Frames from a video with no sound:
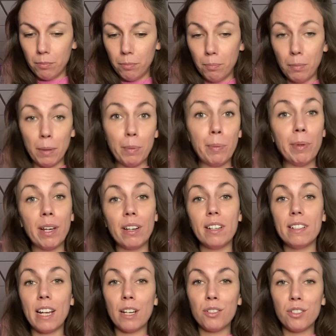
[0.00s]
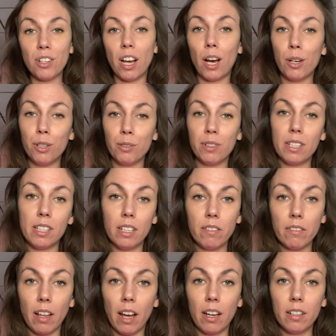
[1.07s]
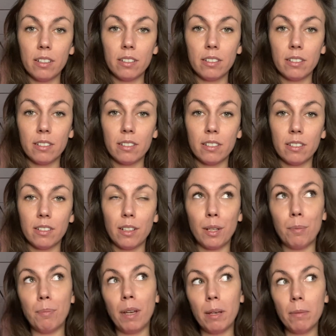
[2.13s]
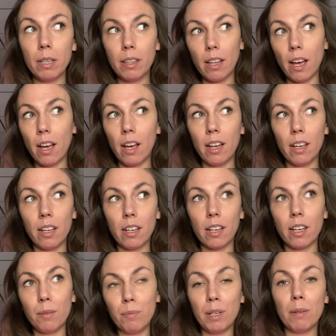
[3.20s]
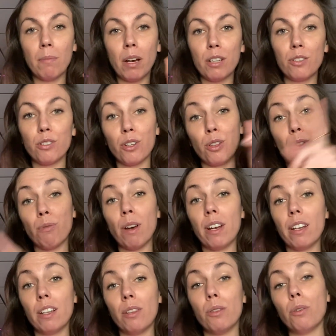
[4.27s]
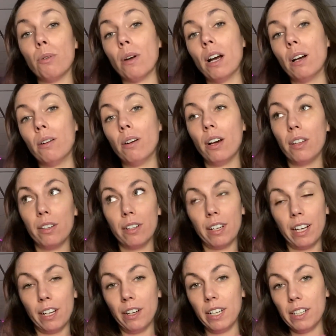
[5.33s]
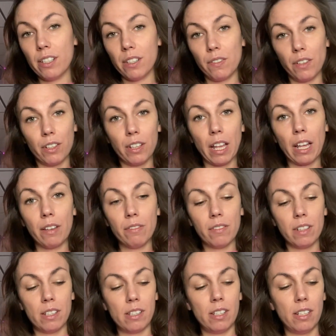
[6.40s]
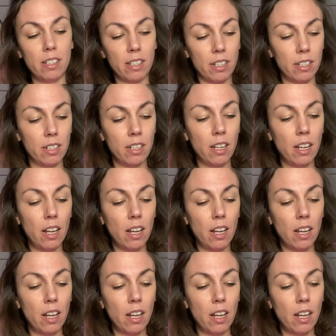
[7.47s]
Maybe be unattached to how you receive that. And maybe that can be a mantra threaded throughout other areas of your life this season.